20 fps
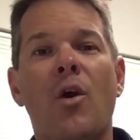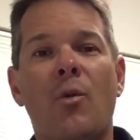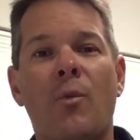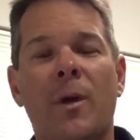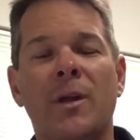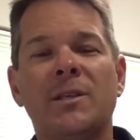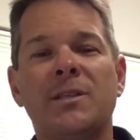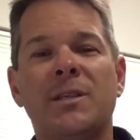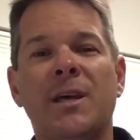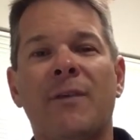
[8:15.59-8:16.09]

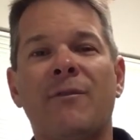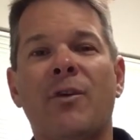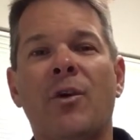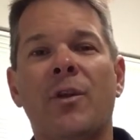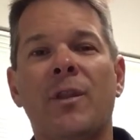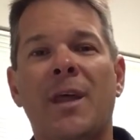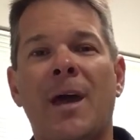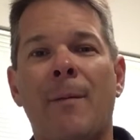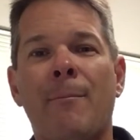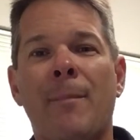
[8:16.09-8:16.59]
Once they've
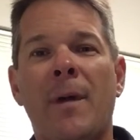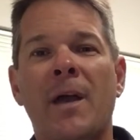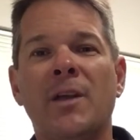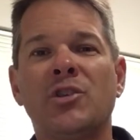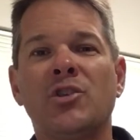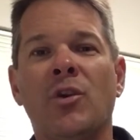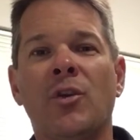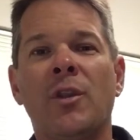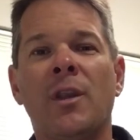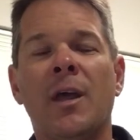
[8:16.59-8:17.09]
got that
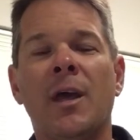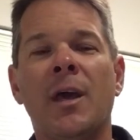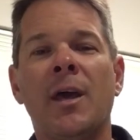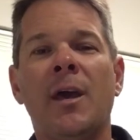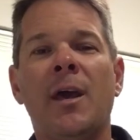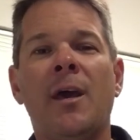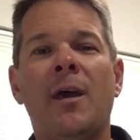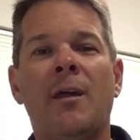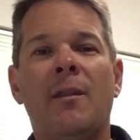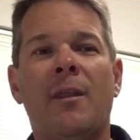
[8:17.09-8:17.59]
badge on there,
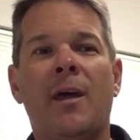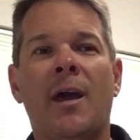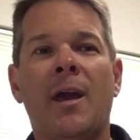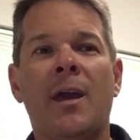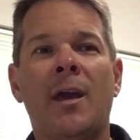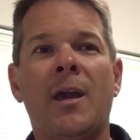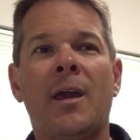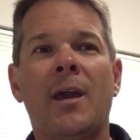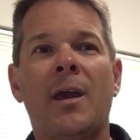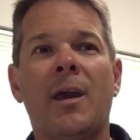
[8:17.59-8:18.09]

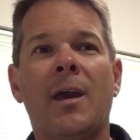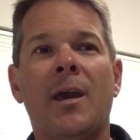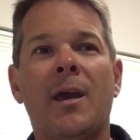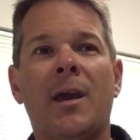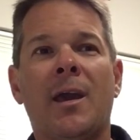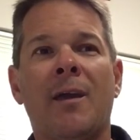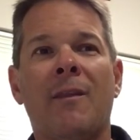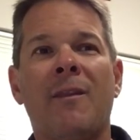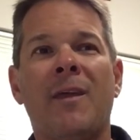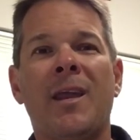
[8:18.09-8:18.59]
they
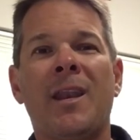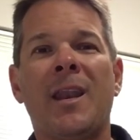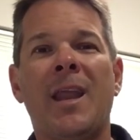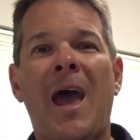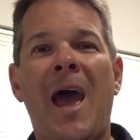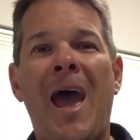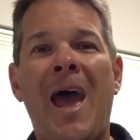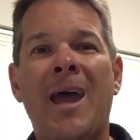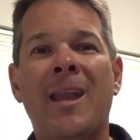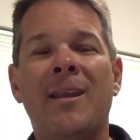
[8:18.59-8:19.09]
can
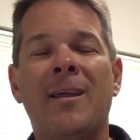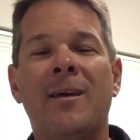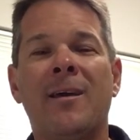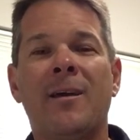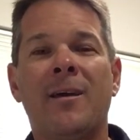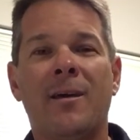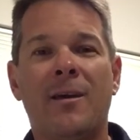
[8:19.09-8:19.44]
then add